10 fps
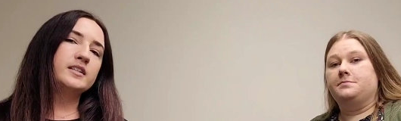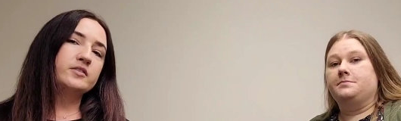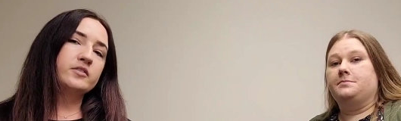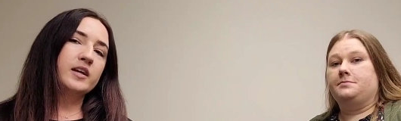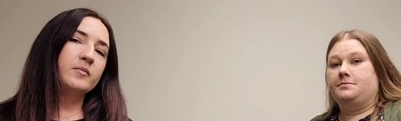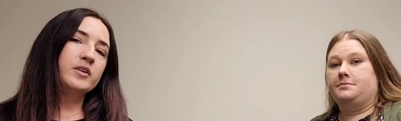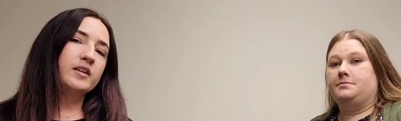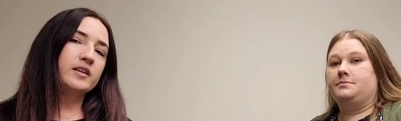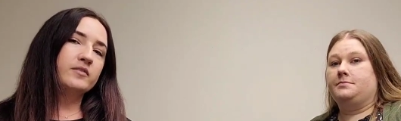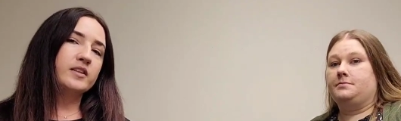Speaker 1: Disclaimer,
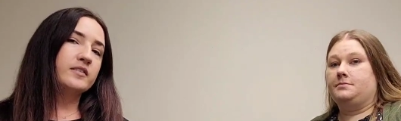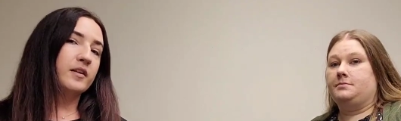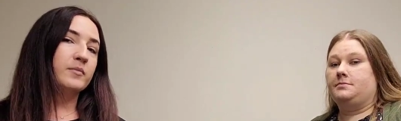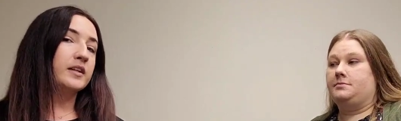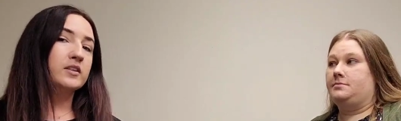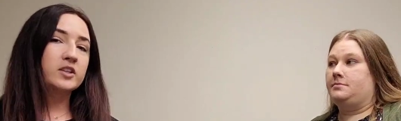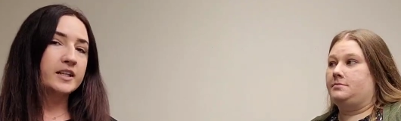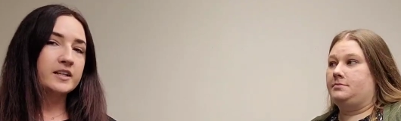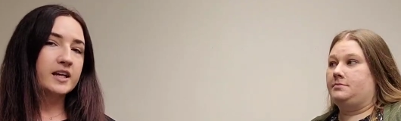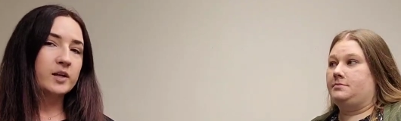none of these have been
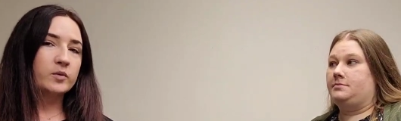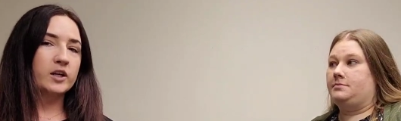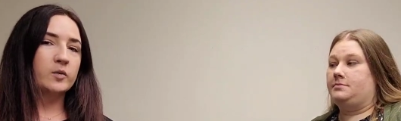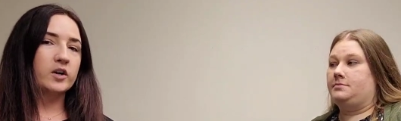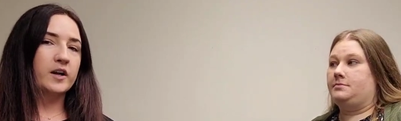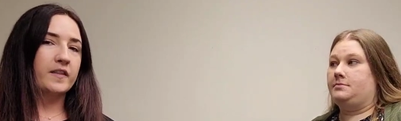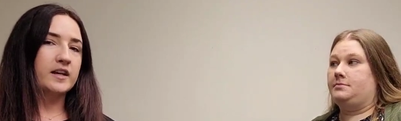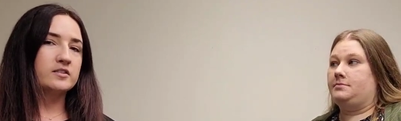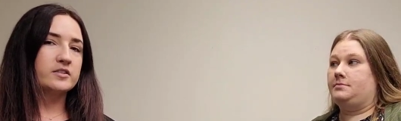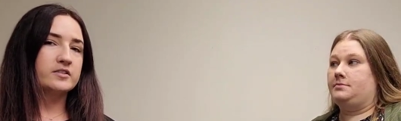cleaned yet. We're gonna work on
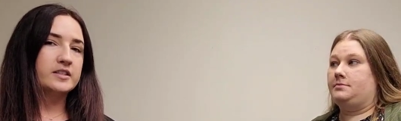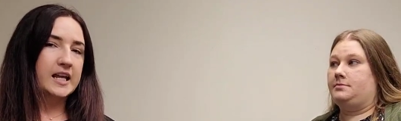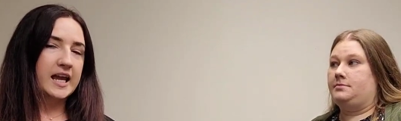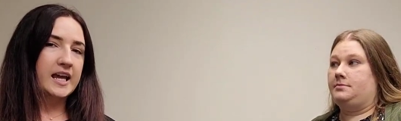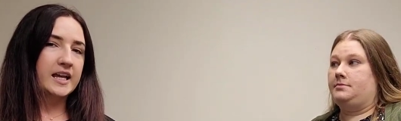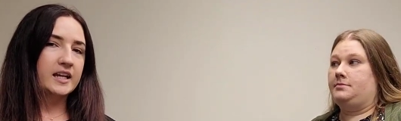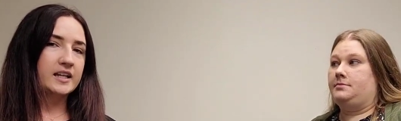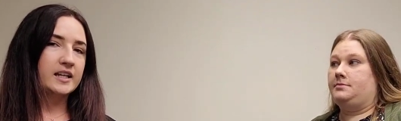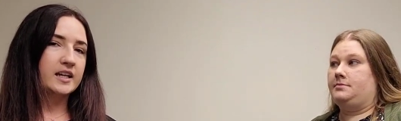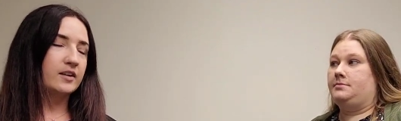that today,
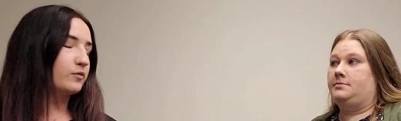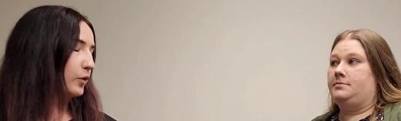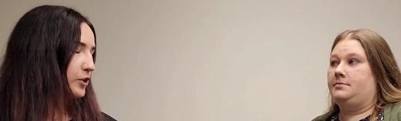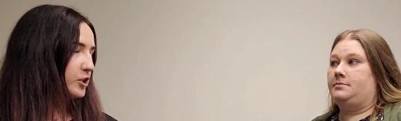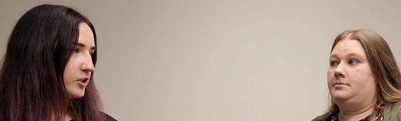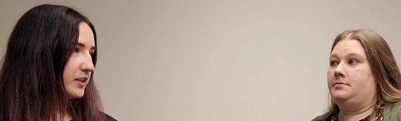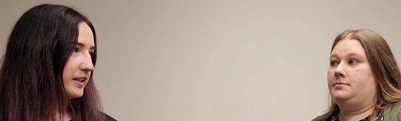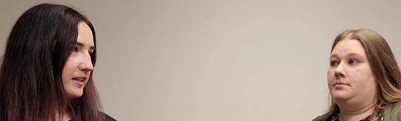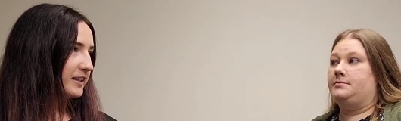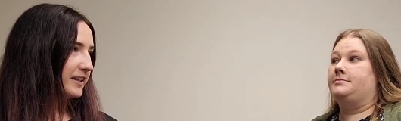unfortunately.